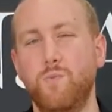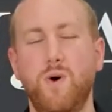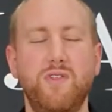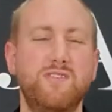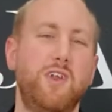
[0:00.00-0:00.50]

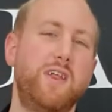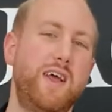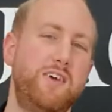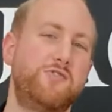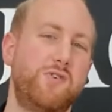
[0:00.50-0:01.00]
Well, there's a lot of
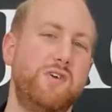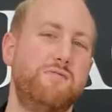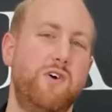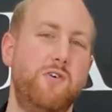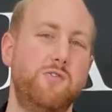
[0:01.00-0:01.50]
history
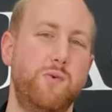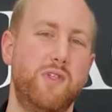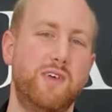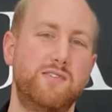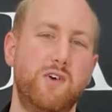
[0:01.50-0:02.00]
involved with it.